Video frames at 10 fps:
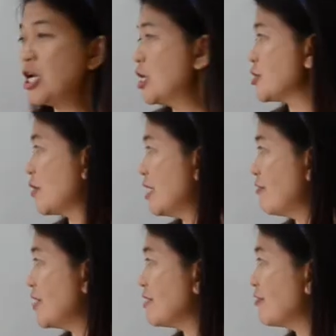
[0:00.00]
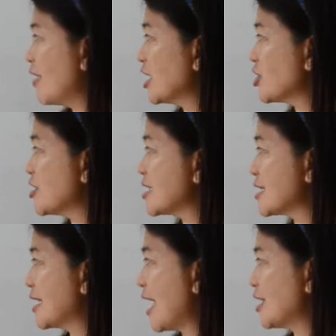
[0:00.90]
So if it functions as
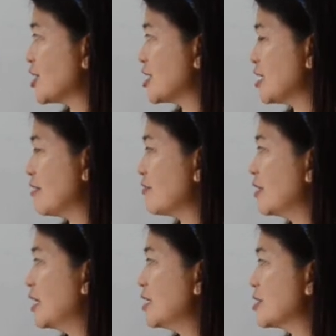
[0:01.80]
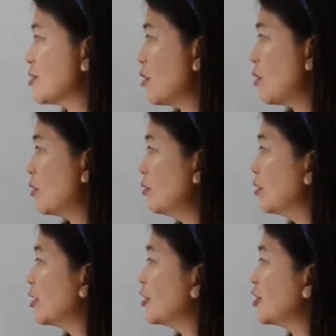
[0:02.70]
an adjective, so
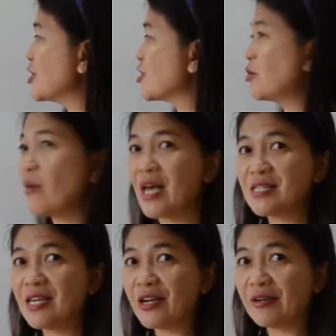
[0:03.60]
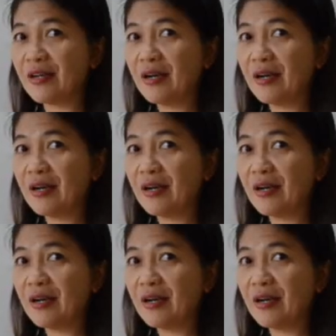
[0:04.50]
there is no S here.